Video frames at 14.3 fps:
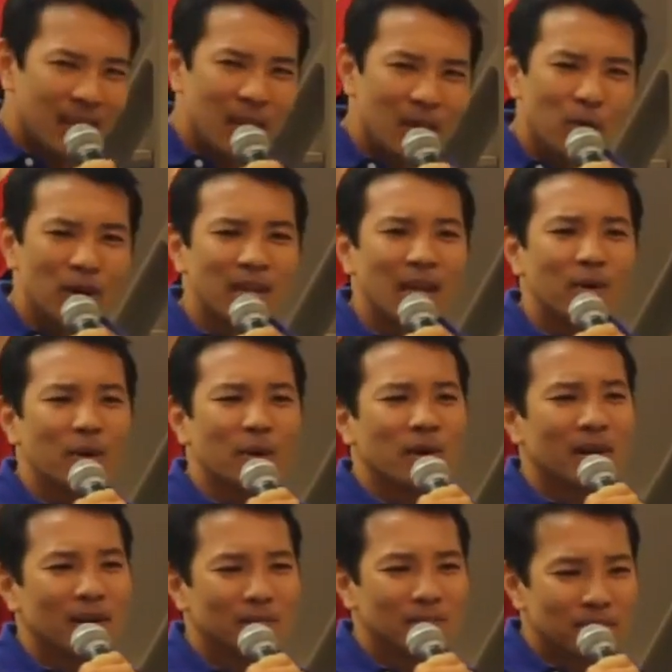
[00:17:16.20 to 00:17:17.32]
And then one day
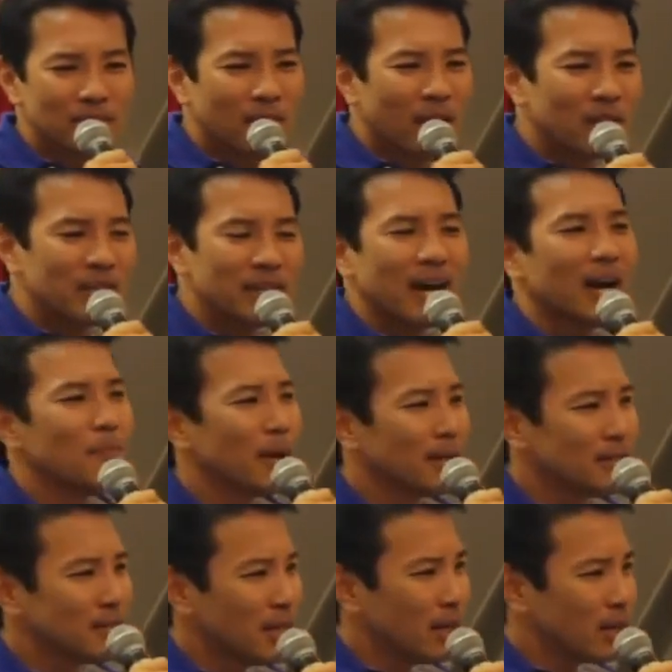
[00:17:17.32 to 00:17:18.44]
we were on the
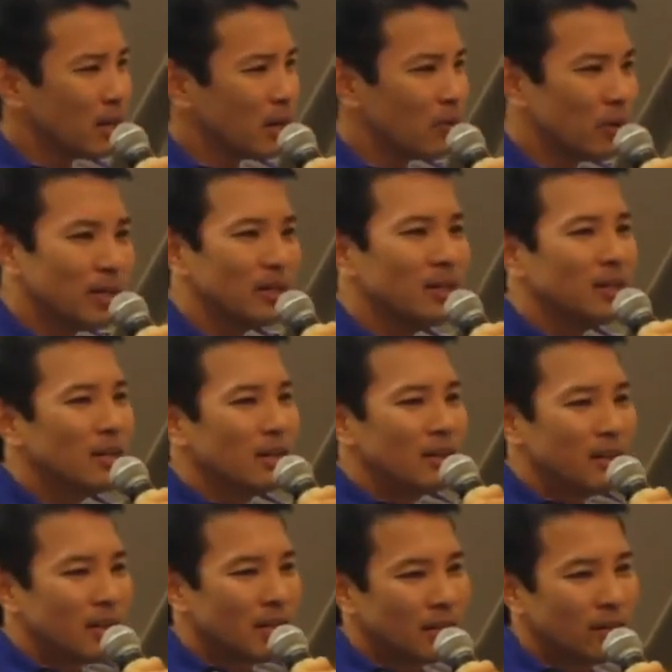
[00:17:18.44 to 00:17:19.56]
iPad together, and
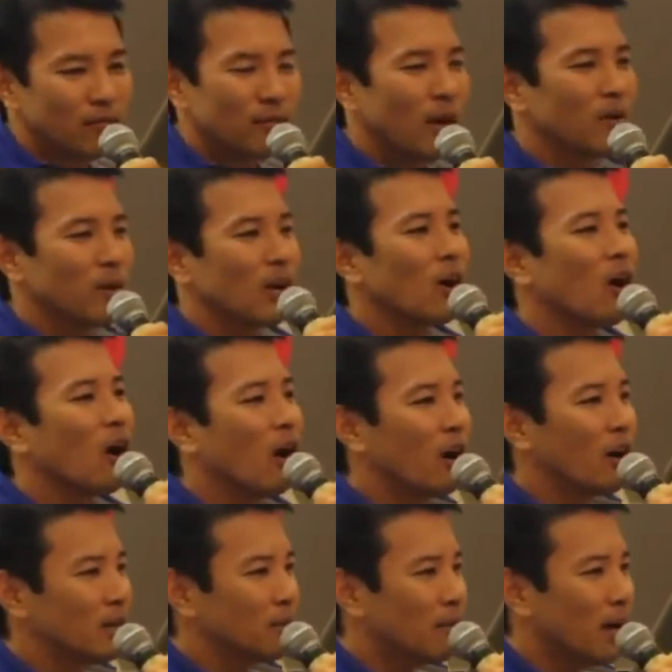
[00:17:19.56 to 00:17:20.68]
he had found a
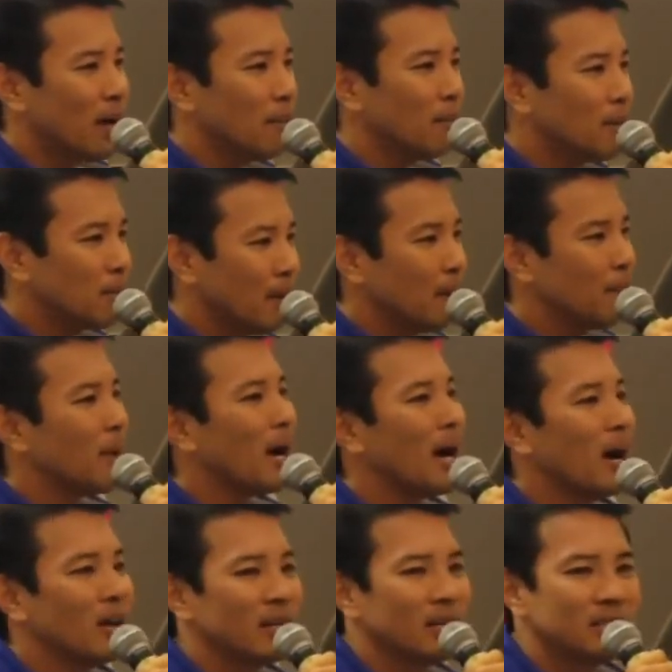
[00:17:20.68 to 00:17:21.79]
card in my
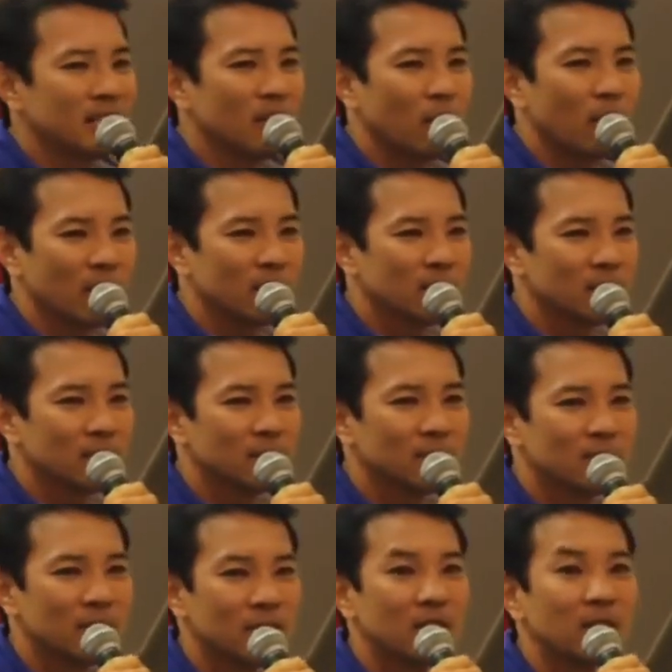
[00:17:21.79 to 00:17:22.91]
pile. He said he wanted
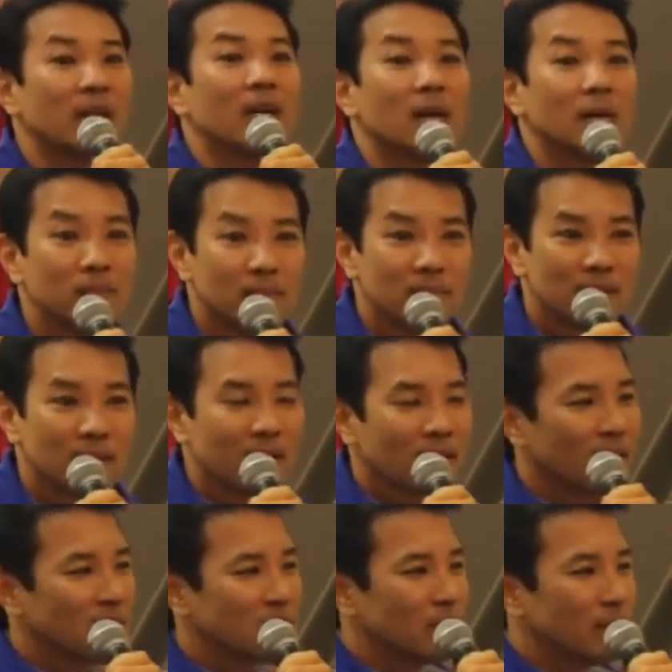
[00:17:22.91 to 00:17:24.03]
to look it up.
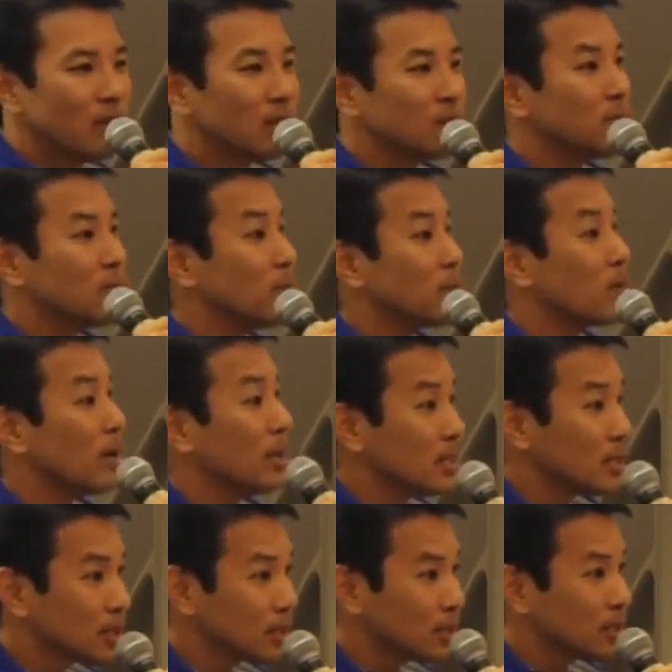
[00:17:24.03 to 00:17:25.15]
And so he looked up the
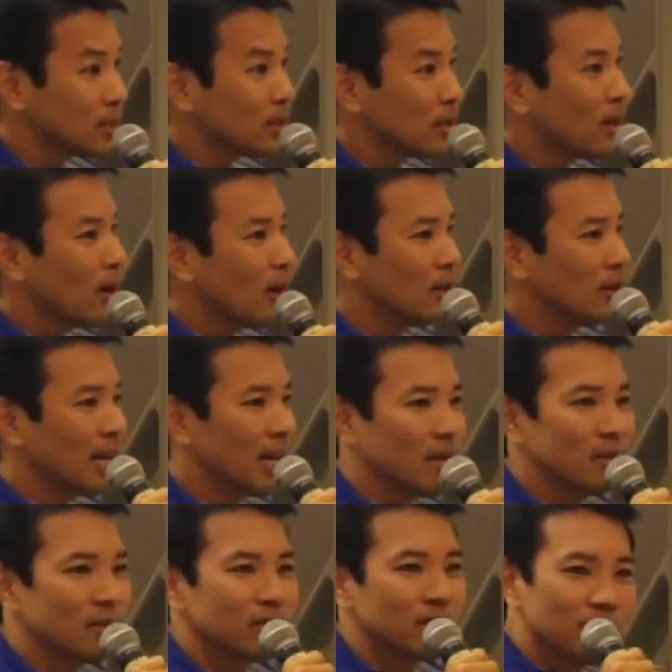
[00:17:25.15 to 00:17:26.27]
price online,
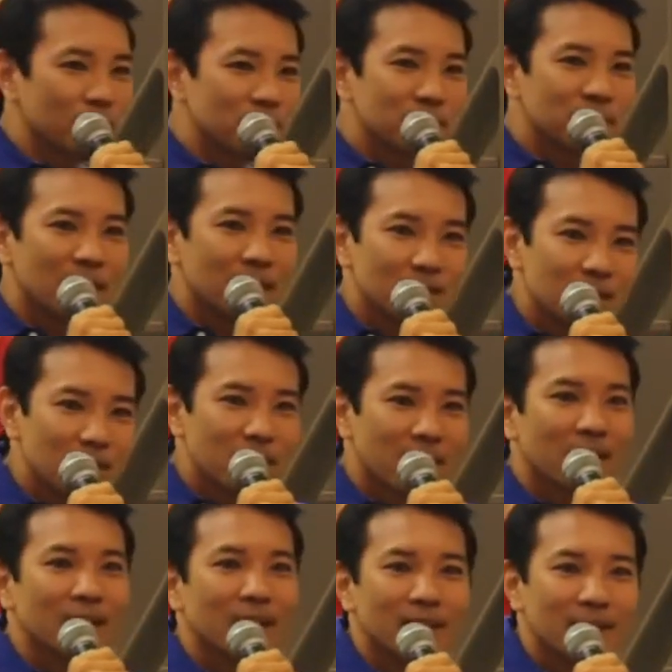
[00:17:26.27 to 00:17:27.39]
and that was the first time
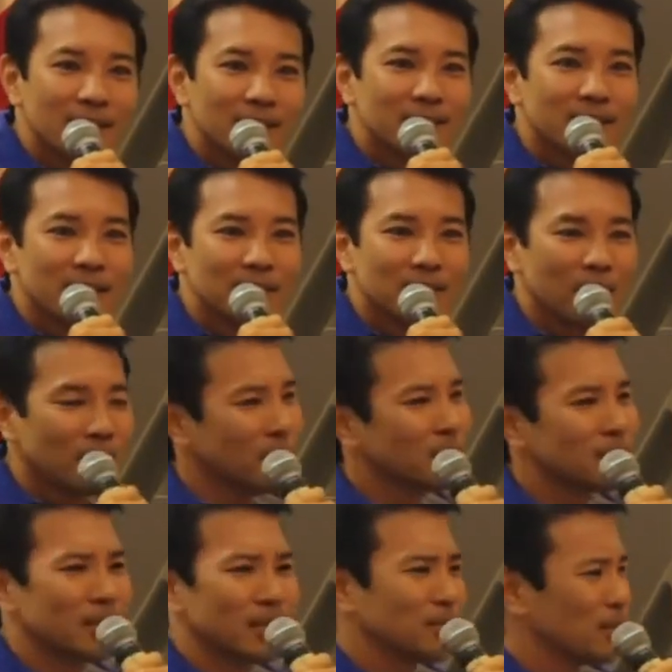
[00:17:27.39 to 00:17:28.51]
something clicked in his head about, well,
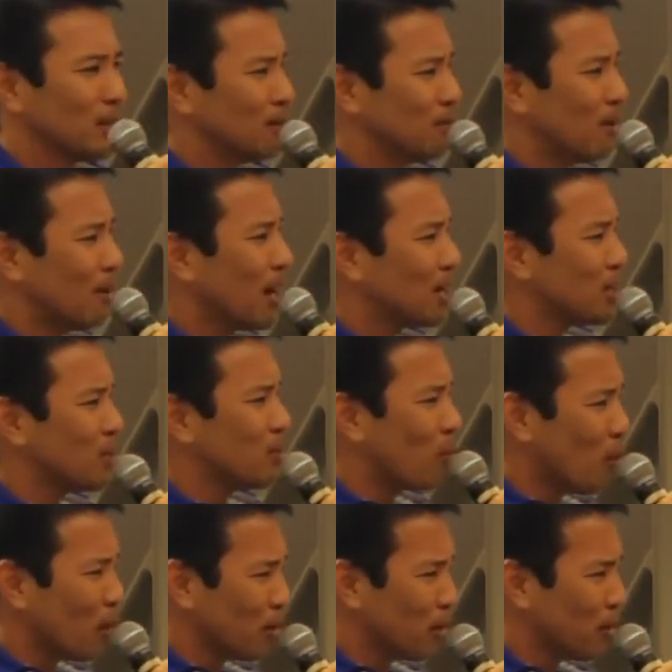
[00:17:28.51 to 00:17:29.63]
these things are actually
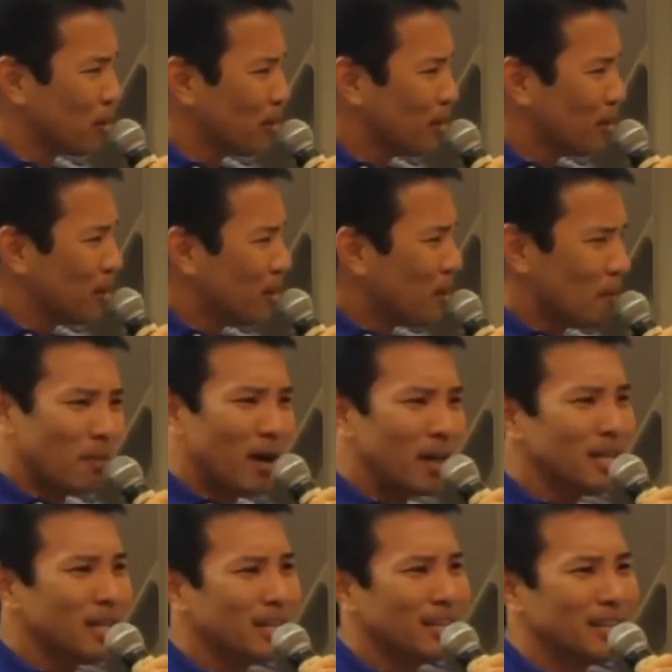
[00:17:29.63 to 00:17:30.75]
worth
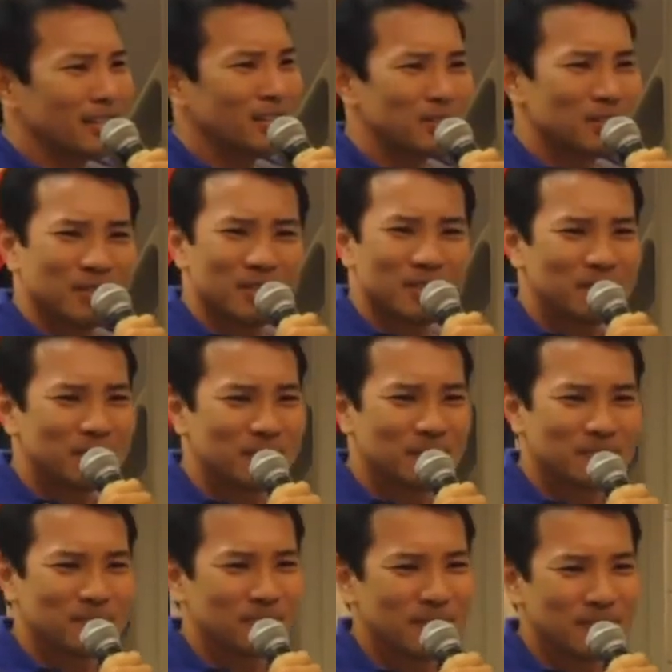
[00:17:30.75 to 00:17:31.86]
money.
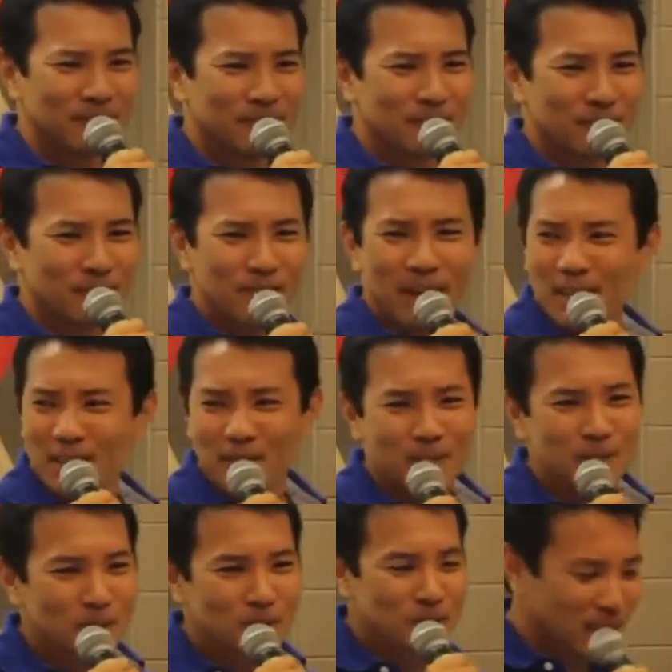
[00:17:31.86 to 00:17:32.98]
There's a
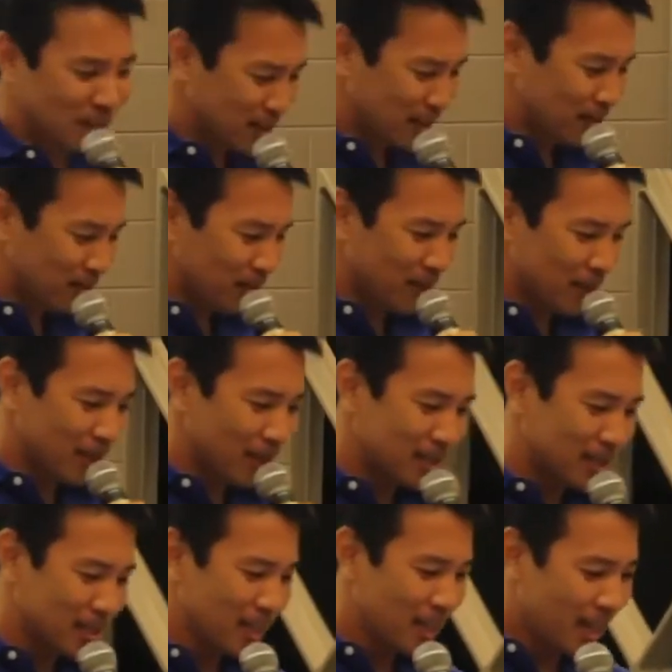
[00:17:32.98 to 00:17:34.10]
value associated with
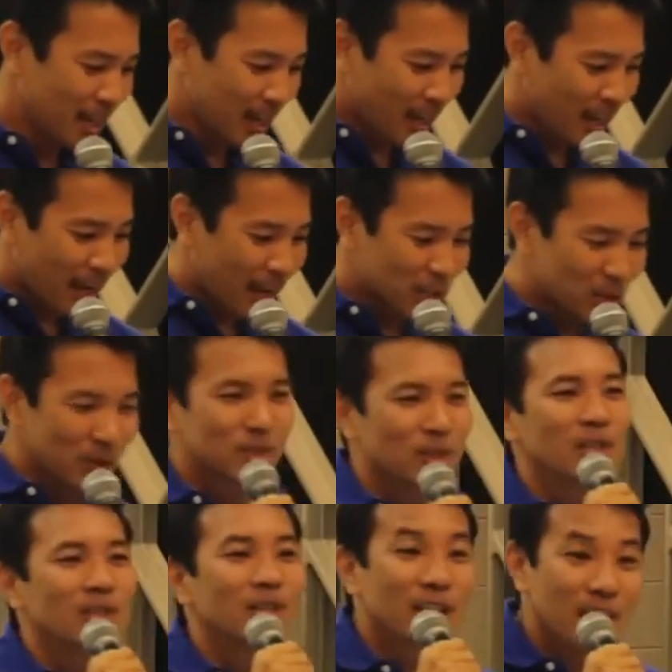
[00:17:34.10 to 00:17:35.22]
this. And so we
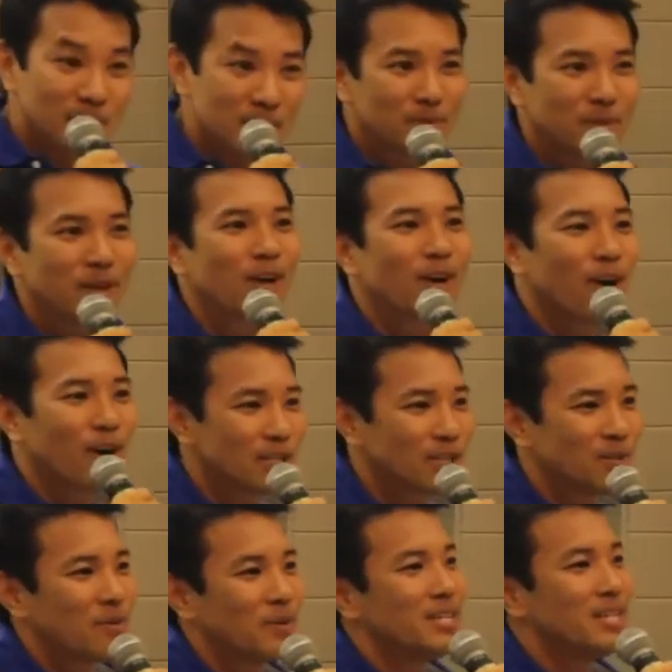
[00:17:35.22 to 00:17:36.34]
started looking up some of the
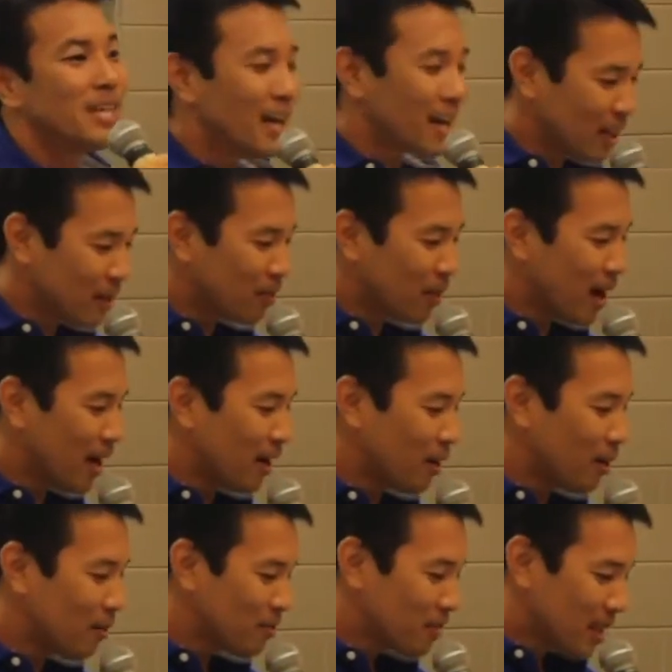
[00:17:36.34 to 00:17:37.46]
cards that we would dig out of the
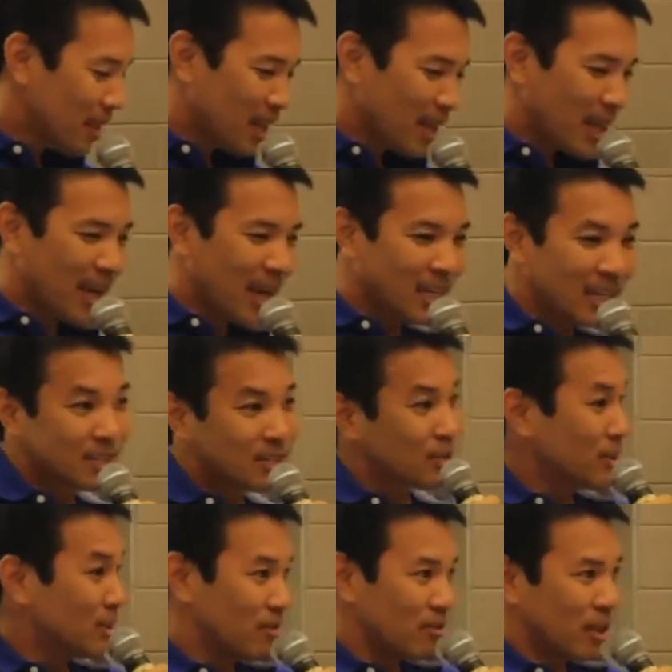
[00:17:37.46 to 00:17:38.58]
pile, and he
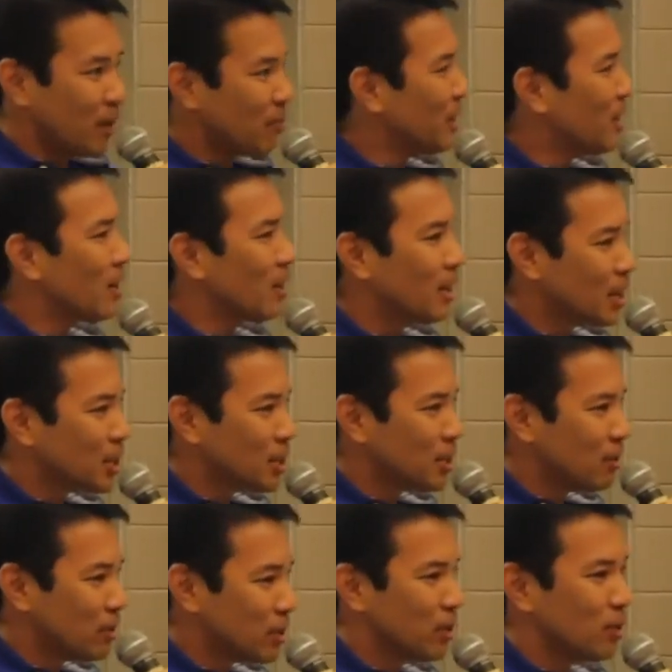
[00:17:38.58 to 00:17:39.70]
started developing a
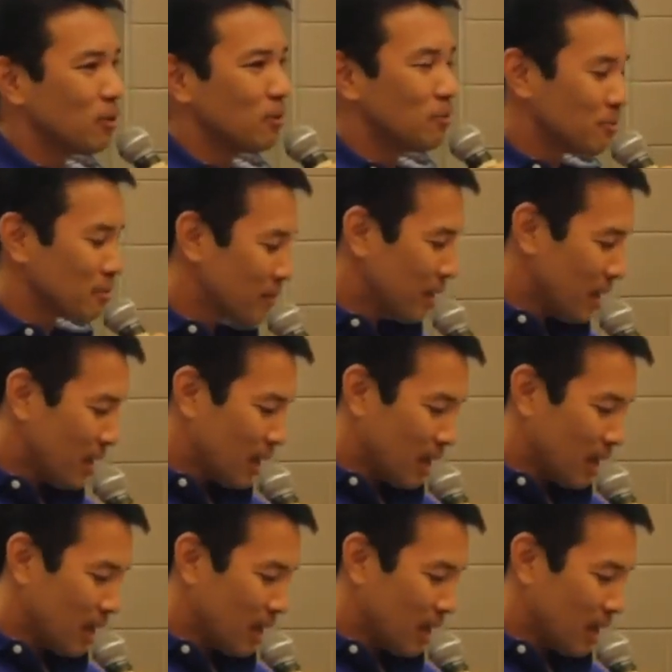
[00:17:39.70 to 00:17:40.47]
collection of his own.